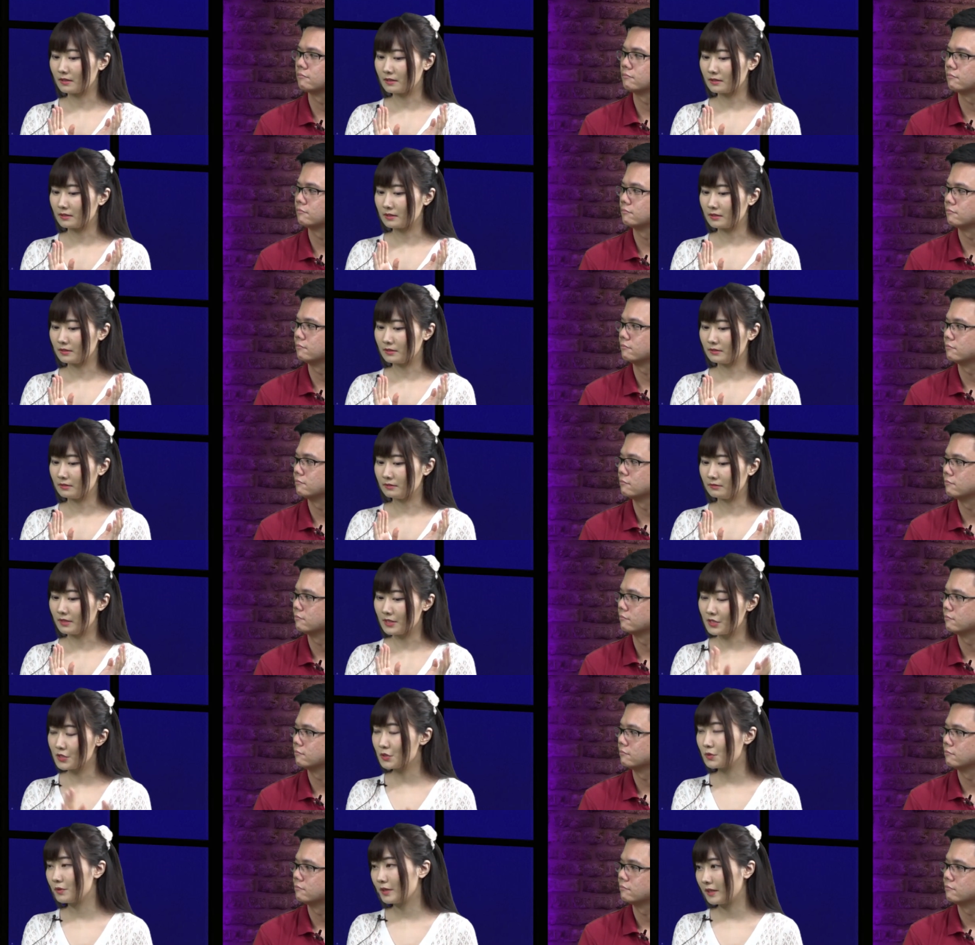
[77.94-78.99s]
Speaker 1: uh,
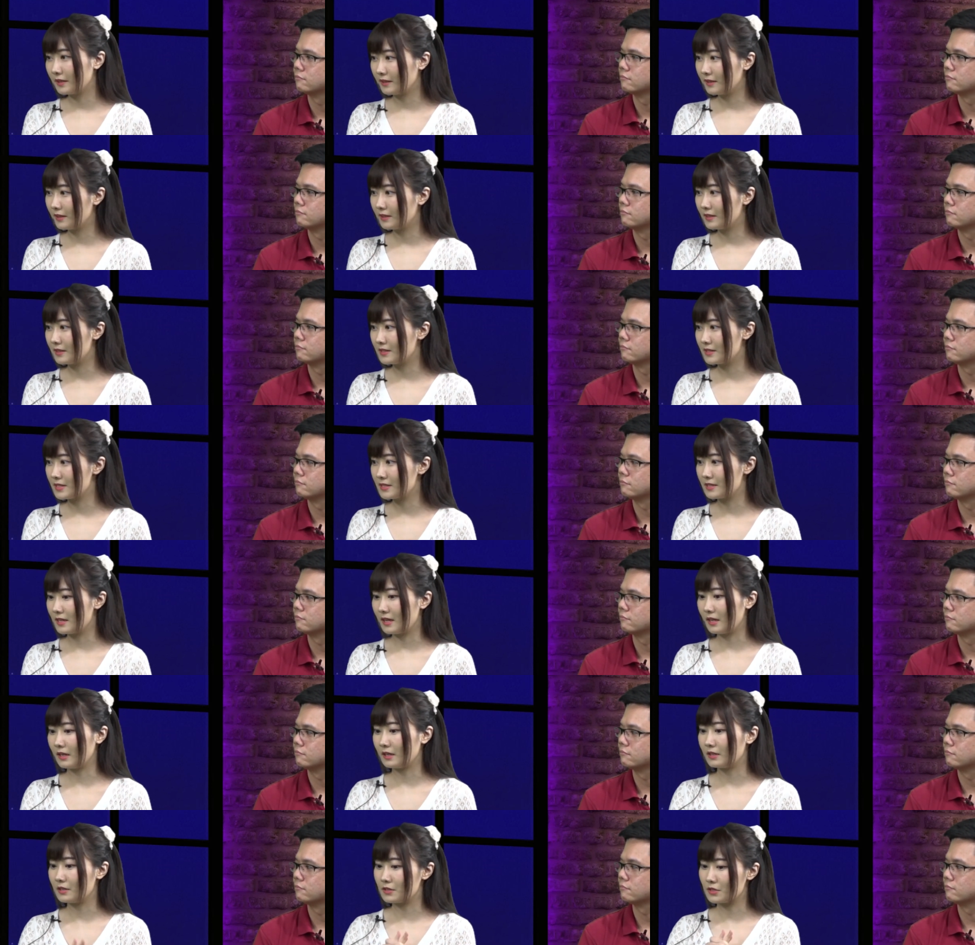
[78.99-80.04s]
restaurants,
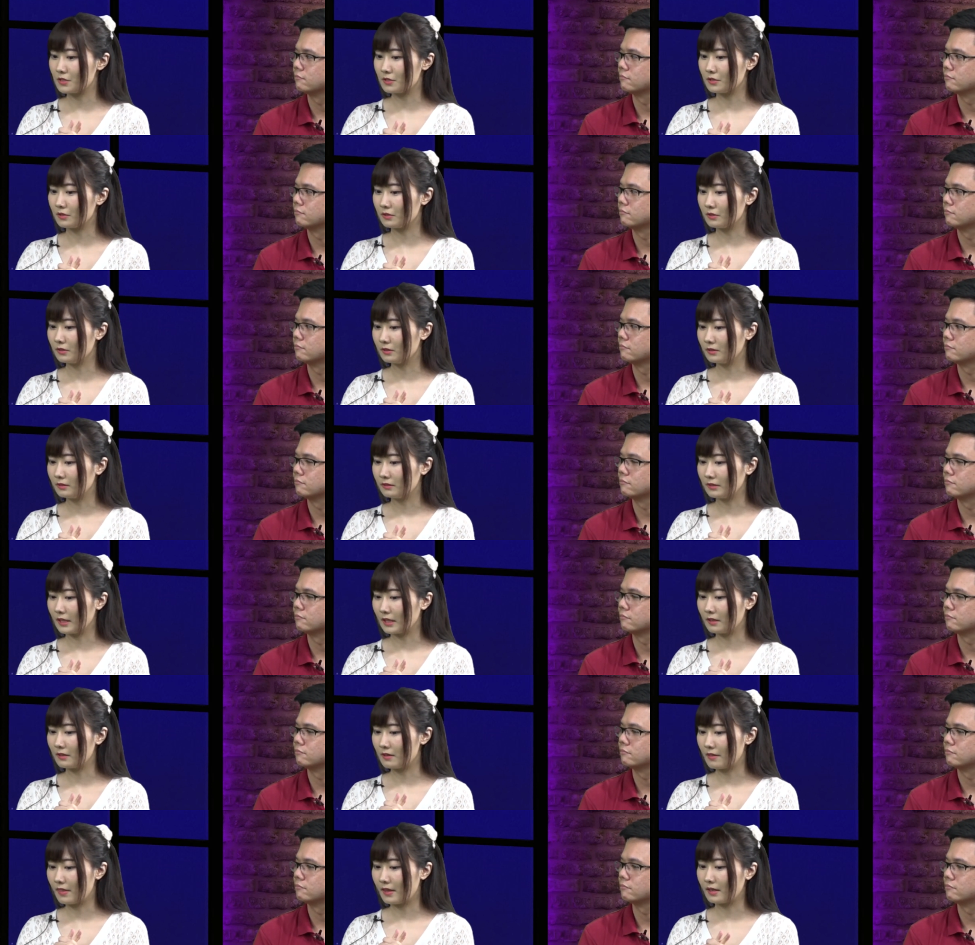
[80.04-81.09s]
and uh, like
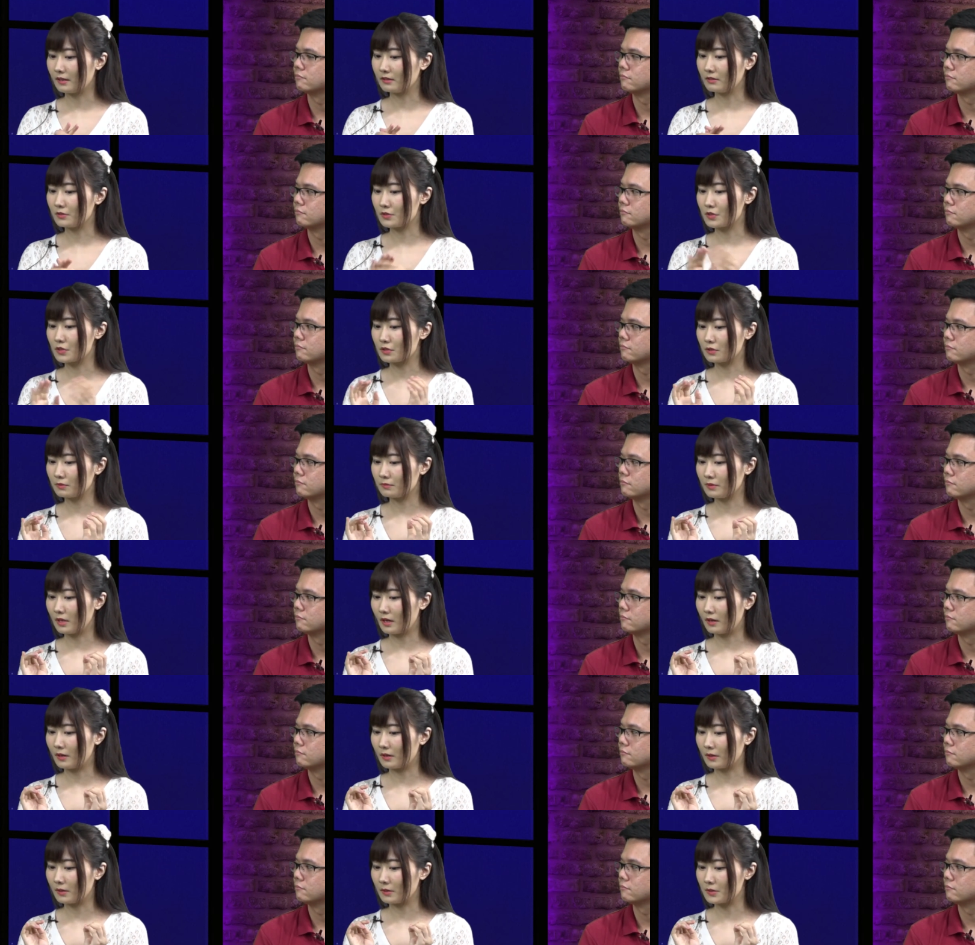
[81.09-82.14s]
there are a lot of
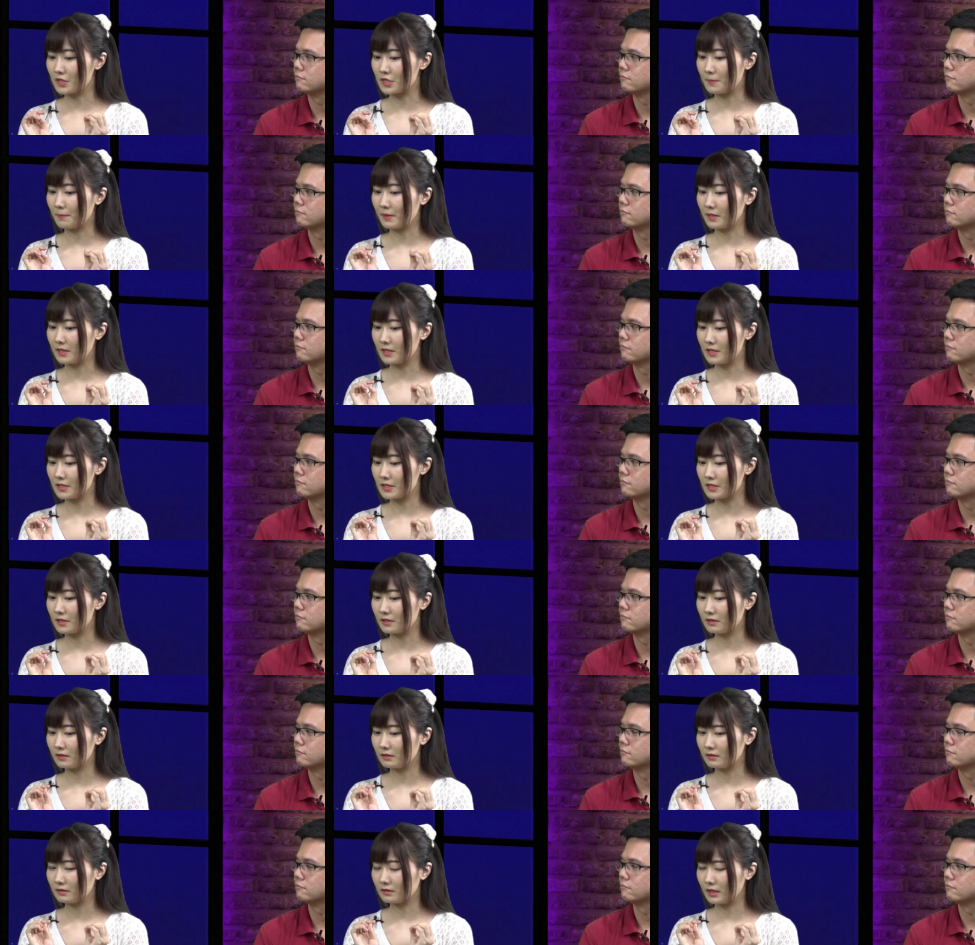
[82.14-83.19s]
uh, Japanese
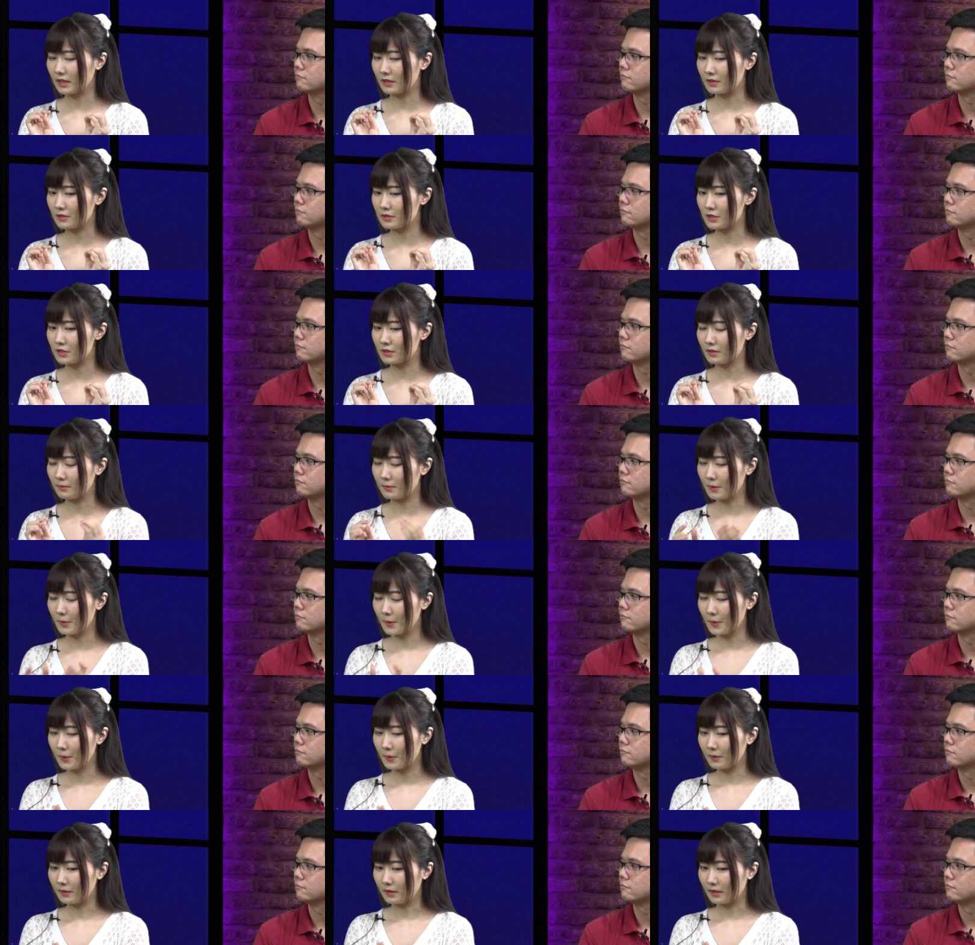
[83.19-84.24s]
like
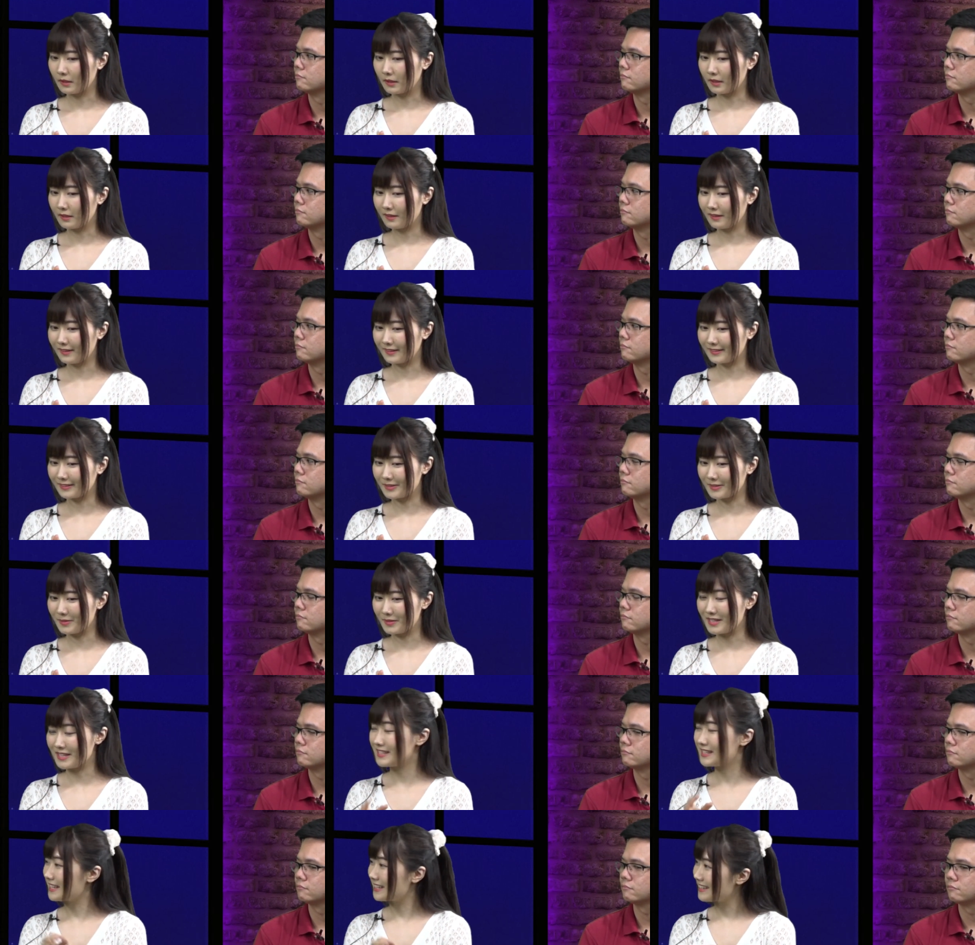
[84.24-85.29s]
like uh,
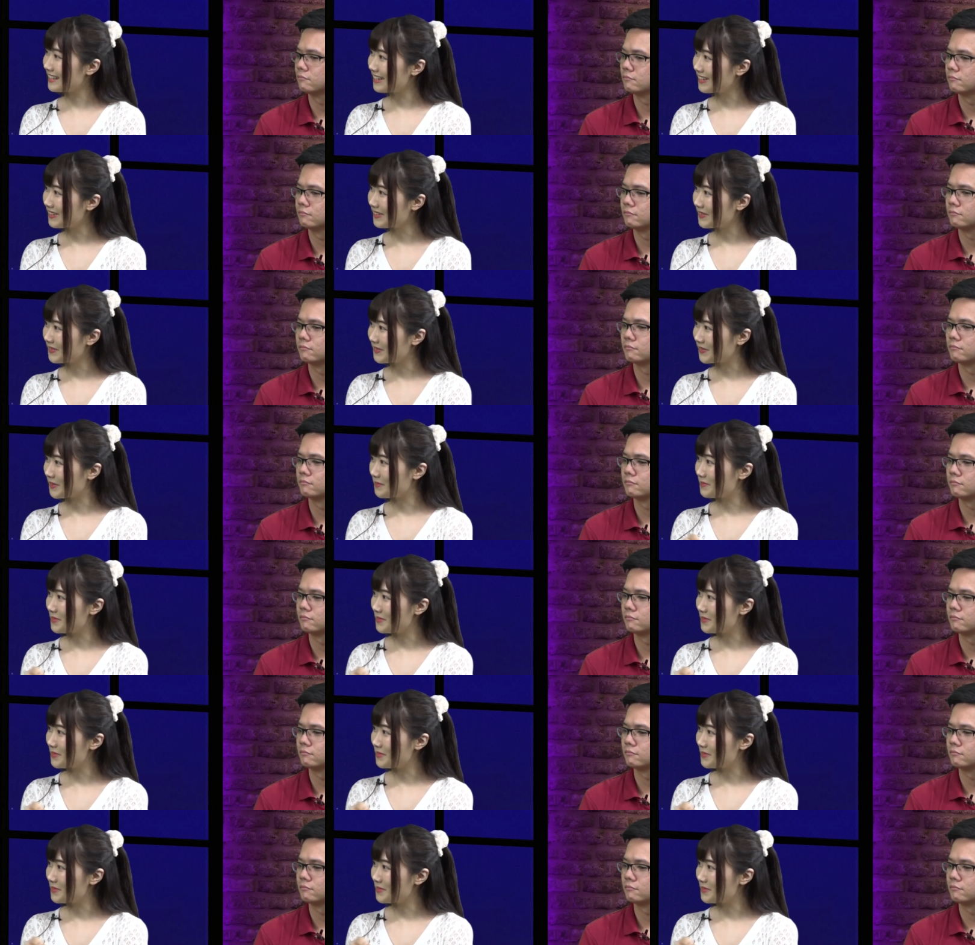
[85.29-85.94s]
Isetan or